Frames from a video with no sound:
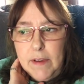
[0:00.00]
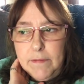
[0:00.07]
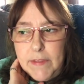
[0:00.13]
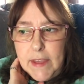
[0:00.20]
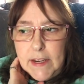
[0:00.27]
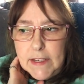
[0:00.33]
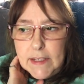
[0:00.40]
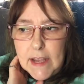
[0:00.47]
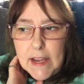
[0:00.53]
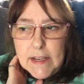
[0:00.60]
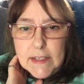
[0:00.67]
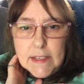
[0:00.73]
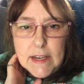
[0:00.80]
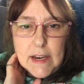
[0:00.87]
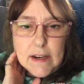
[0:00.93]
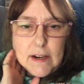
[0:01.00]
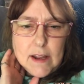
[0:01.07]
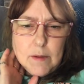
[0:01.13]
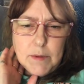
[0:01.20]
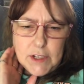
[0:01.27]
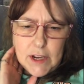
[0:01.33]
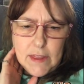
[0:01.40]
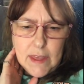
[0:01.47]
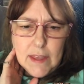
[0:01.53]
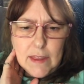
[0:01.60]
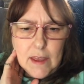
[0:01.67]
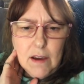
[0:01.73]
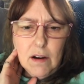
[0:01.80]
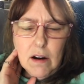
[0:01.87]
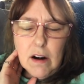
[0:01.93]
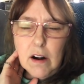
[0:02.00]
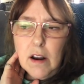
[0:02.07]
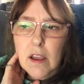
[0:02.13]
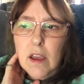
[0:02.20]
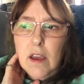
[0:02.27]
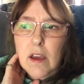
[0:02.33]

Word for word: if, they decide to stay tonight which i think they are